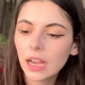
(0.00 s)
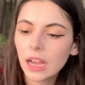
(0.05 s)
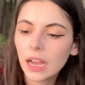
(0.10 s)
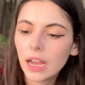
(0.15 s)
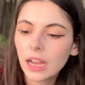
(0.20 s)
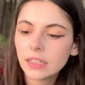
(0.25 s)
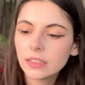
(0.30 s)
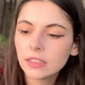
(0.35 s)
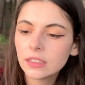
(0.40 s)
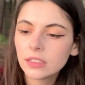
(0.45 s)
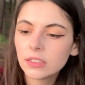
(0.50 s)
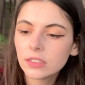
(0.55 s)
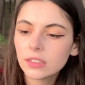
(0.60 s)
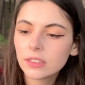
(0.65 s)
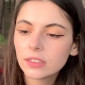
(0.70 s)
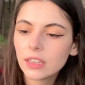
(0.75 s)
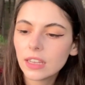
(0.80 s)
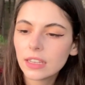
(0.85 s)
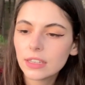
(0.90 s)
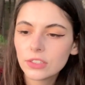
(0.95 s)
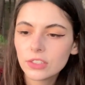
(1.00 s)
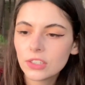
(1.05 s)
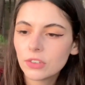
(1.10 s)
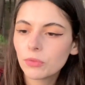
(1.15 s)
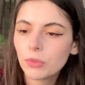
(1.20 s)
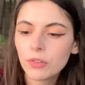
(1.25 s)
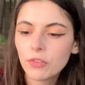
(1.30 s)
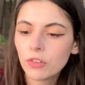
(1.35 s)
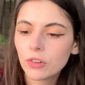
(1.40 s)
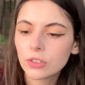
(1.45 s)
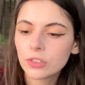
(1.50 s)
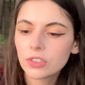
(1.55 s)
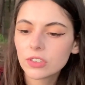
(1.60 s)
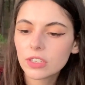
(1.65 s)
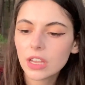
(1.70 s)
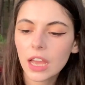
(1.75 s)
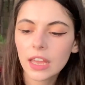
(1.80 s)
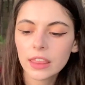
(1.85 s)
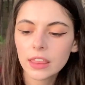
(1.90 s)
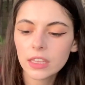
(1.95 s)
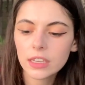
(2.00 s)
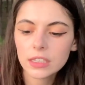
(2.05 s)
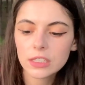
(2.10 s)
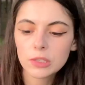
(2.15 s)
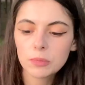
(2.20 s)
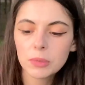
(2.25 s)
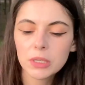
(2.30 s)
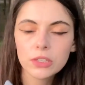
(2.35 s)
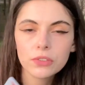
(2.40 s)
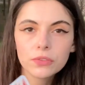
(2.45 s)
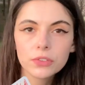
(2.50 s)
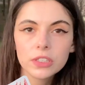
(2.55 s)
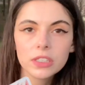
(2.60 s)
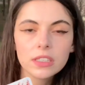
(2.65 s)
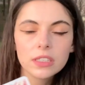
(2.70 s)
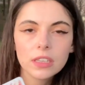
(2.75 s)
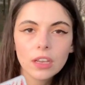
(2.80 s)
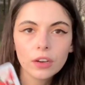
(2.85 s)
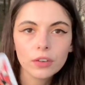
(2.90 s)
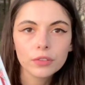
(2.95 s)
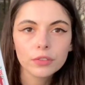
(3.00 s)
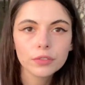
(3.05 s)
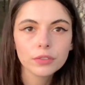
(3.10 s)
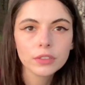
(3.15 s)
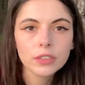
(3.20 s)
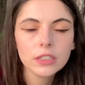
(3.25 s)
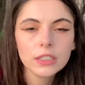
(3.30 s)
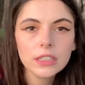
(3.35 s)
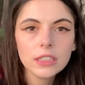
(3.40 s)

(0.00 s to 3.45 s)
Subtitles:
And this is in reverse. I think it speaks for itself.